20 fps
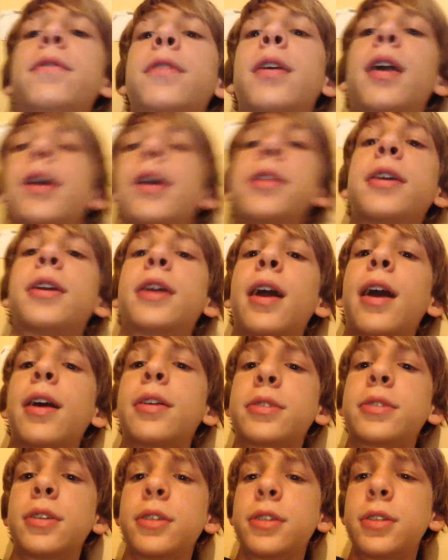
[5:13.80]
I think I
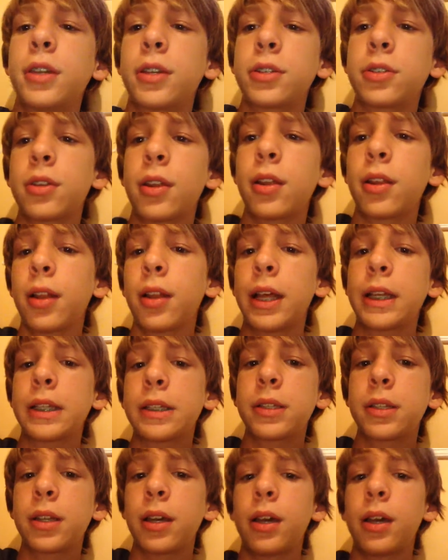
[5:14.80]
asked this yesterday
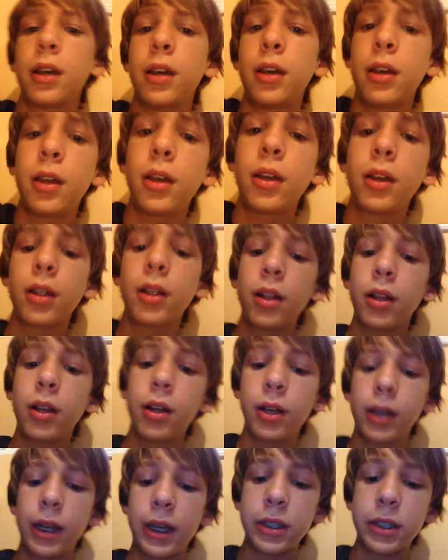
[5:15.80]
last uh
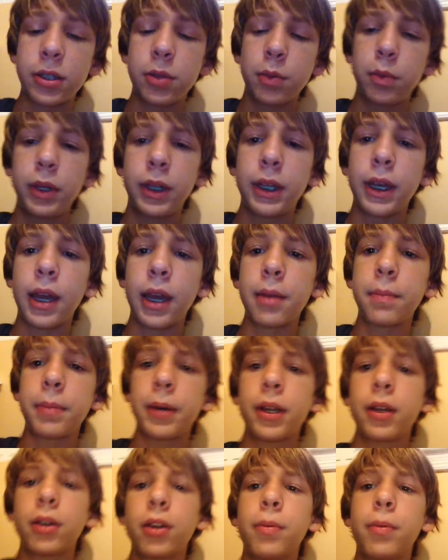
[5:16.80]
last weekend,
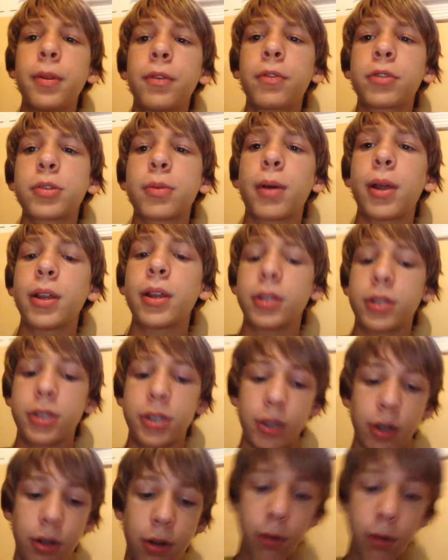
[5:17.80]
but nobody responded.
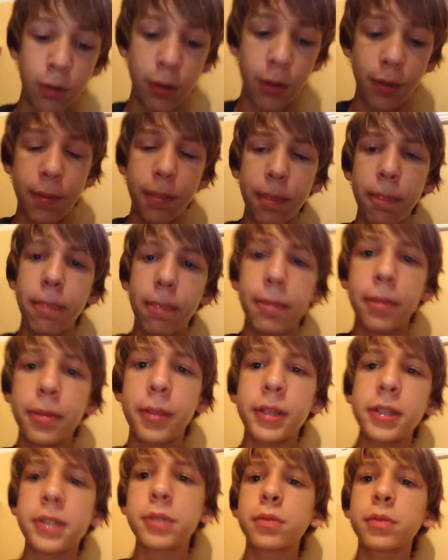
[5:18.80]
So
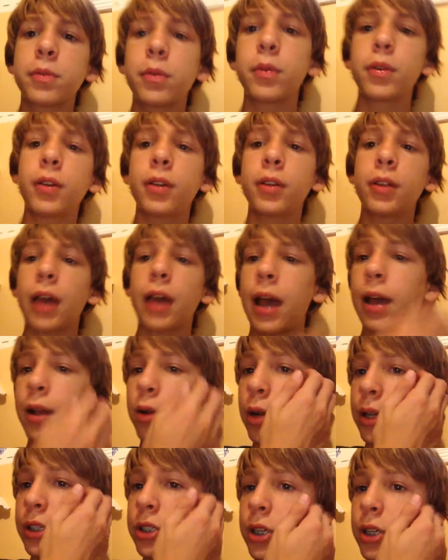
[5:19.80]
this
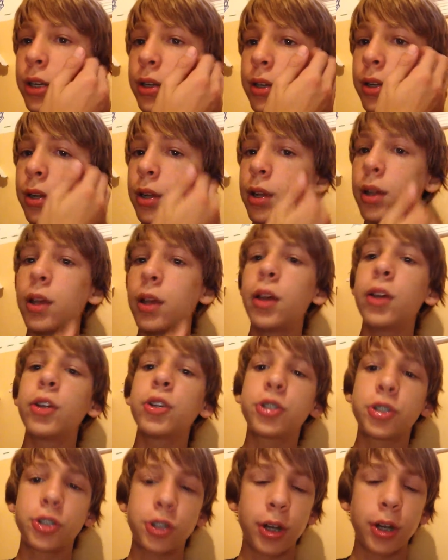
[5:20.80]
question,
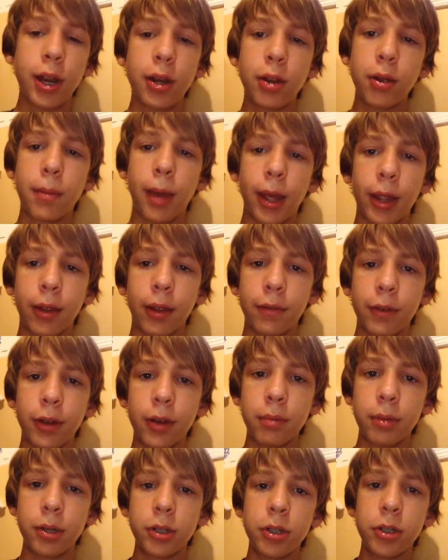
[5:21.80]
should I do a Minecraft
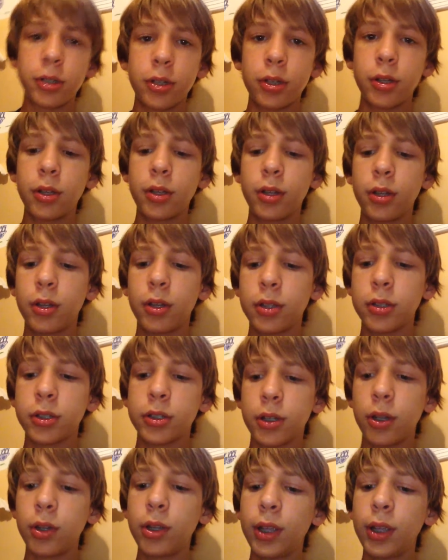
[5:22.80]
animation?
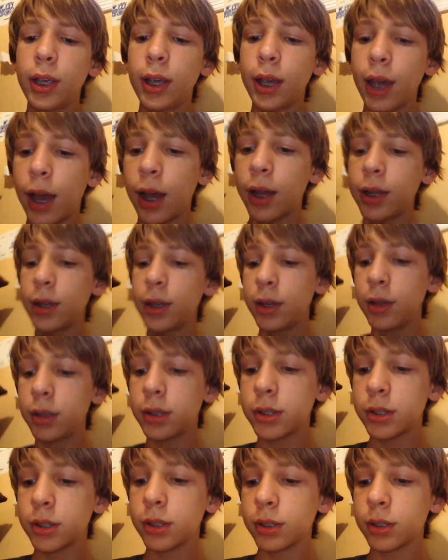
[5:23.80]
So yeah,
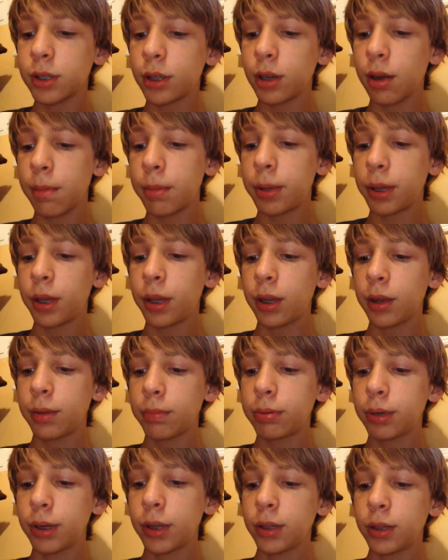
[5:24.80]
it's gonna be
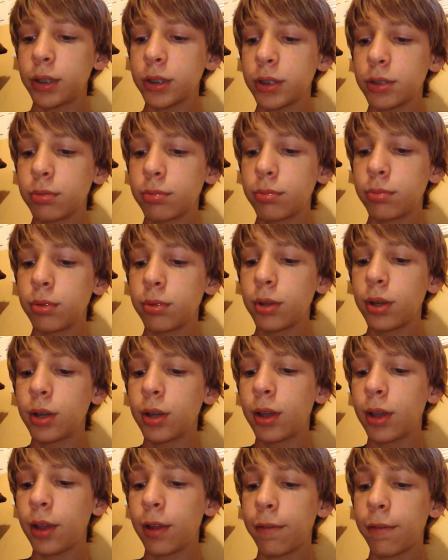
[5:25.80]
pretty awesome.
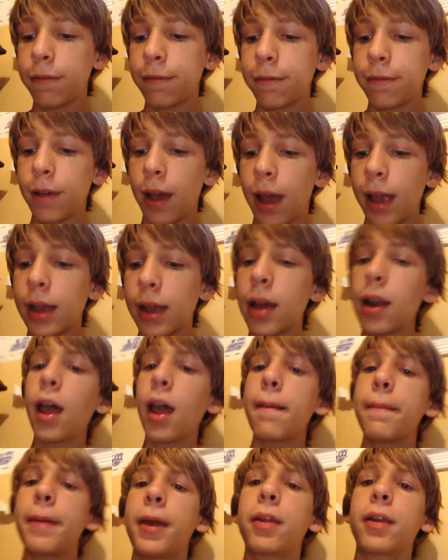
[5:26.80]
If I got a
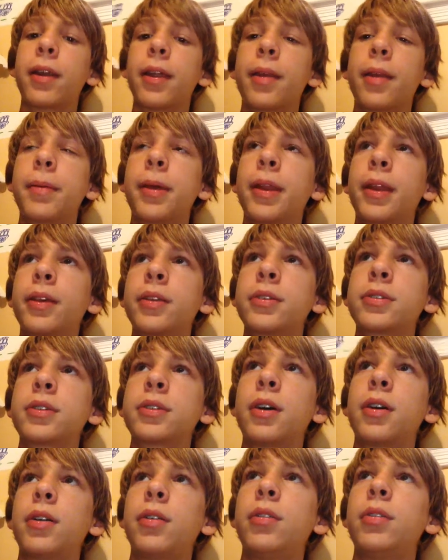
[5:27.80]
lot better at animating,
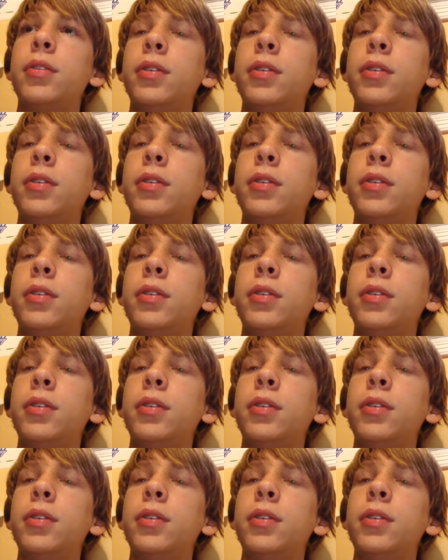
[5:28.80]
so